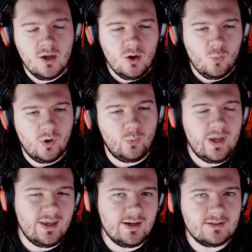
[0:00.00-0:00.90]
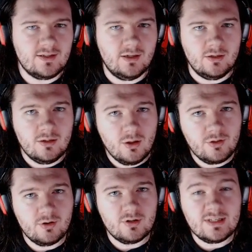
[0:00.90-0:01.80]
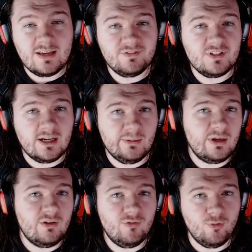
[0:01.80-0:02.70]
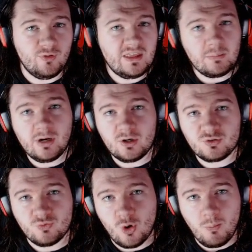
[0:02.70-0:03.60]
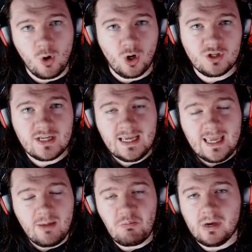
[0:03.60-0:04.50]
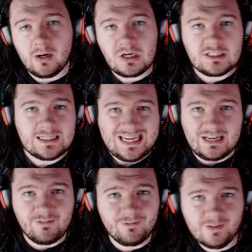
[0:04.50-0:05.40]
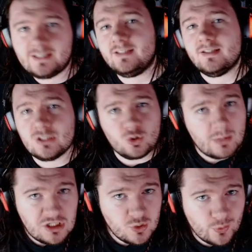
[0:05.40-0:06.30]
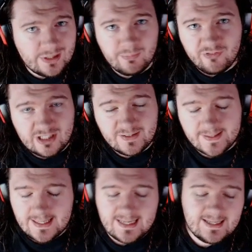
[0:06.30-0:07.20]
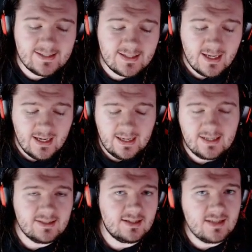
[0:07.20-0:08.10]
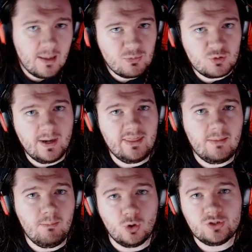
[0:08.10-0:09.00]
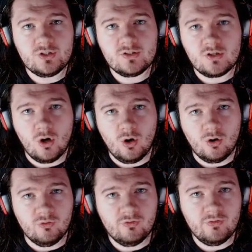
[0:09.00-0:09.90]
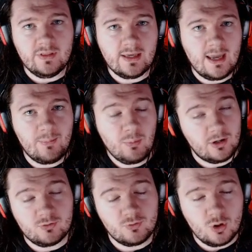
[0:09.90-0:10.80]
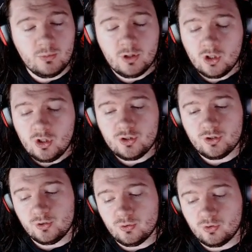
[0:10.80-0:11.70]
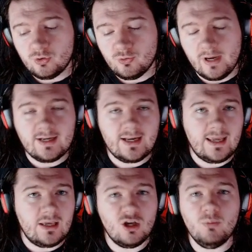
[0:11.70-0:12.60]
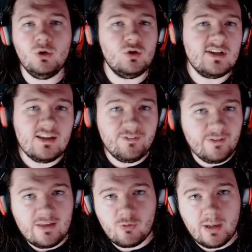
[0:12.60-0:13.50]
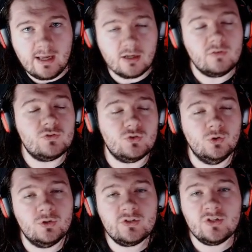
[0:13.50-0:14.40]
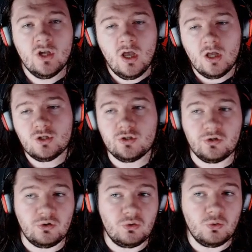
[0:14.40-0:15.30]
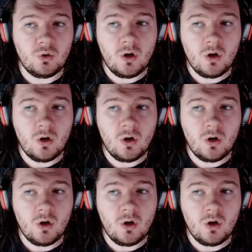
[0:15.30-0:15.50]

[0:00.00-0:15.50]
where we get another dev diary for the Imperator Rome mod, Imperator Invictus. To remind you what Invictus is, it is an attempt by the modders of the game Imperator Rome to create a community flavor pack of sorts to